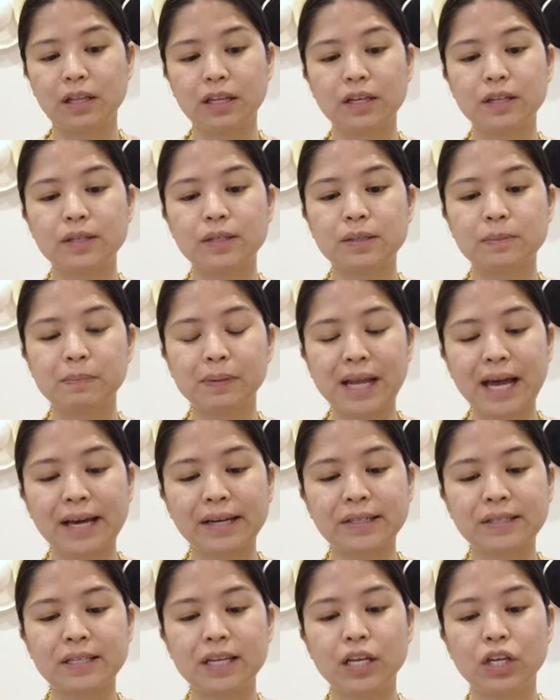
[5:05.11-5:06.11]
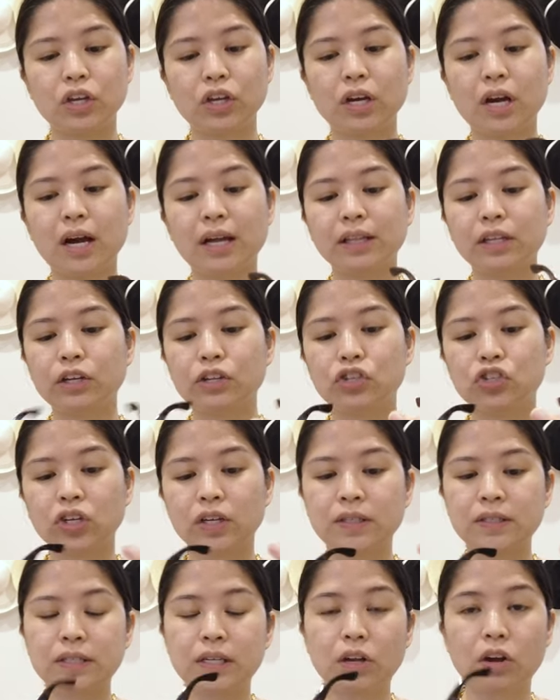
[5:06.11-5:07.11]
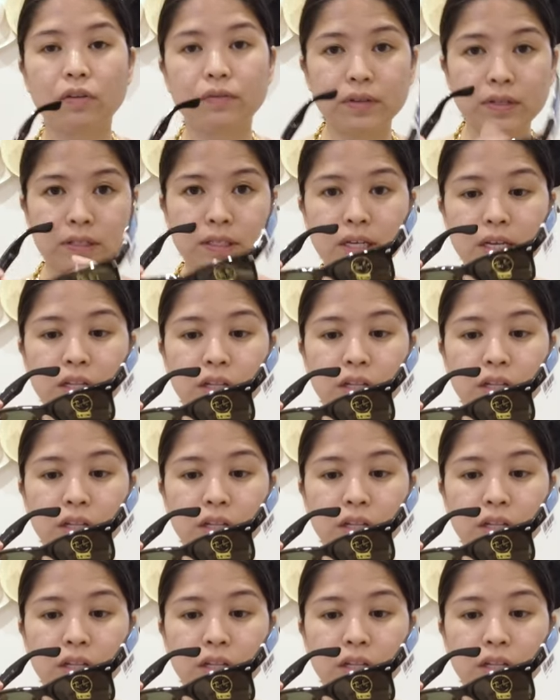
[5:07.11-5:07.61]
It is plastic. You can't adjust it obviously